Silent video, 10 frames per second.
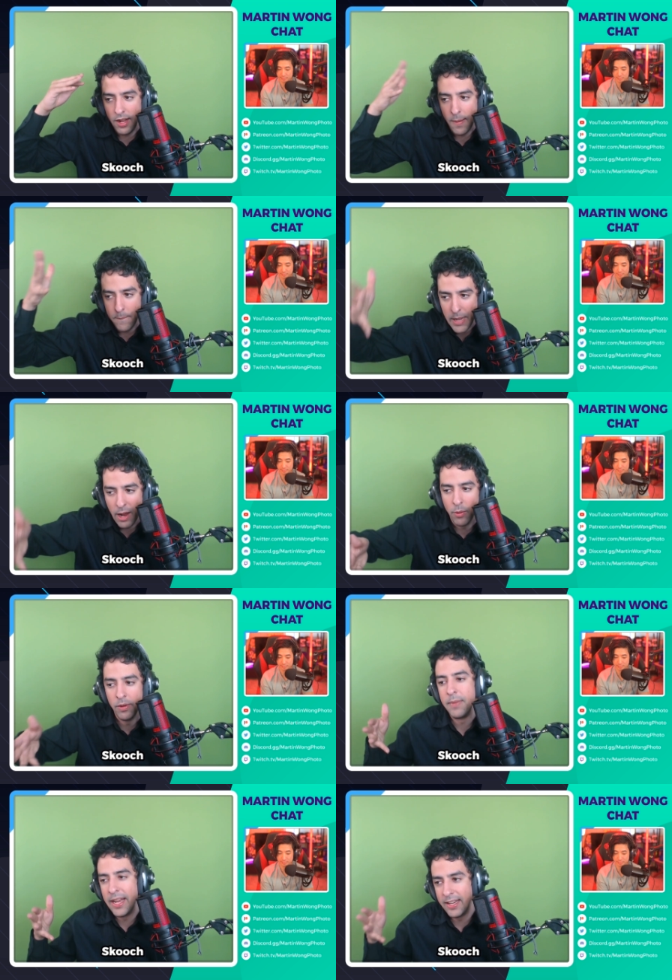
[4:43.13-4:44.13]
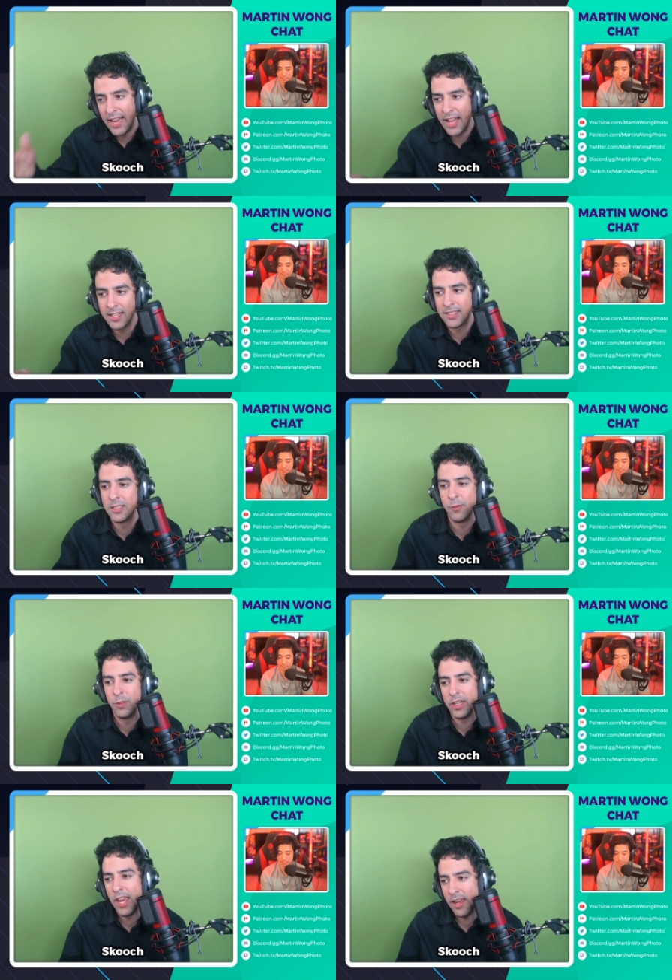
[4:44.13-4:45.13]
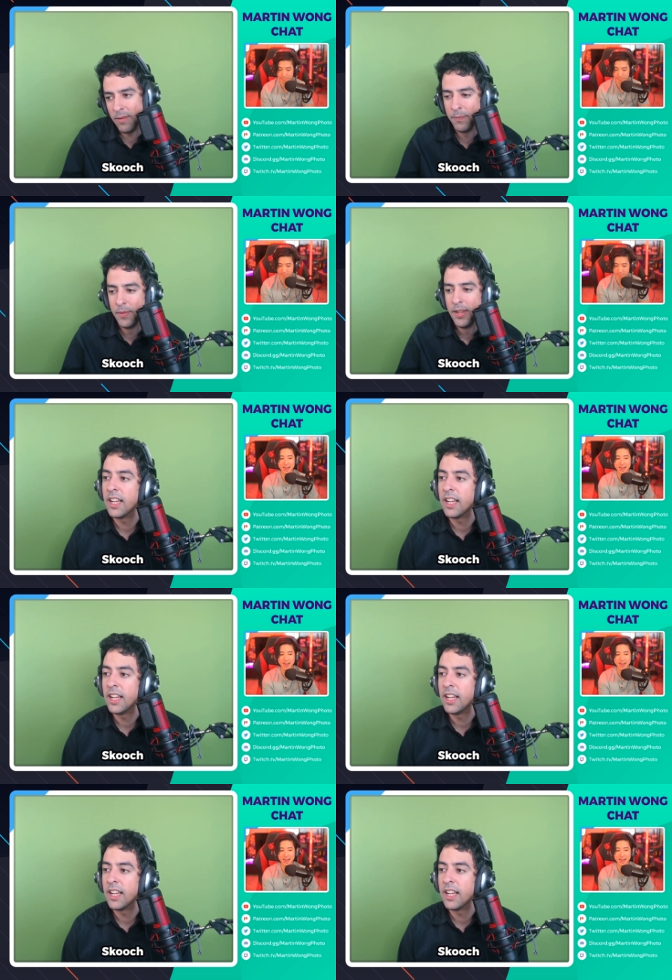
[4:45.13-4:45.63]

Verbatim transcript: about my analysis of the game.